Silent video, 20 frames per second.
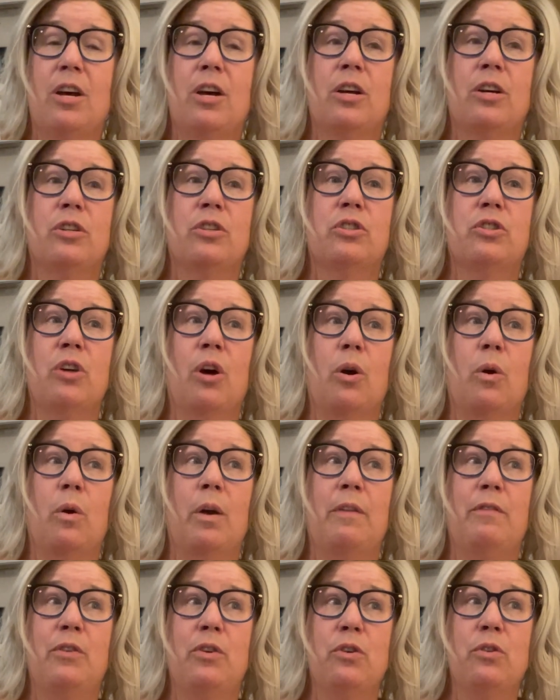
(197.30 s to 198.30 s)
So
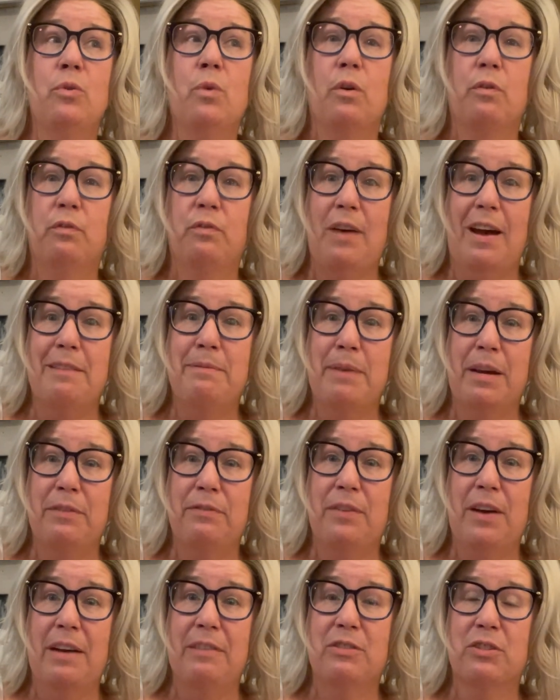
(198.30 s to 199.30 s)
if you can do a
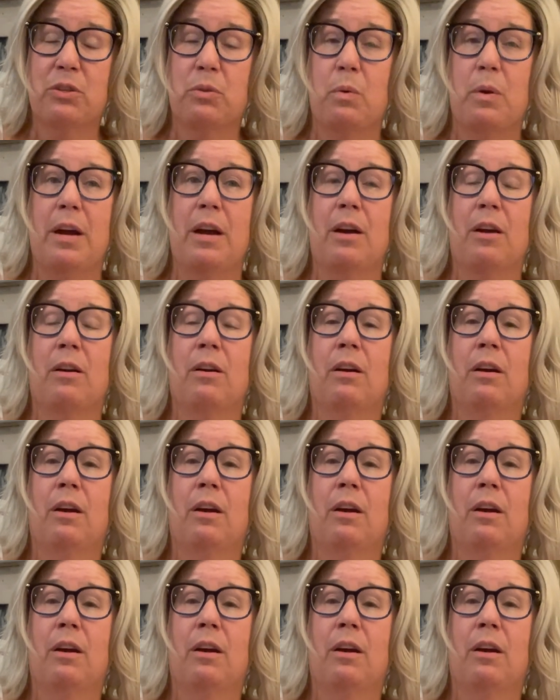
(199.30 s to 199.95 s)
5x5 square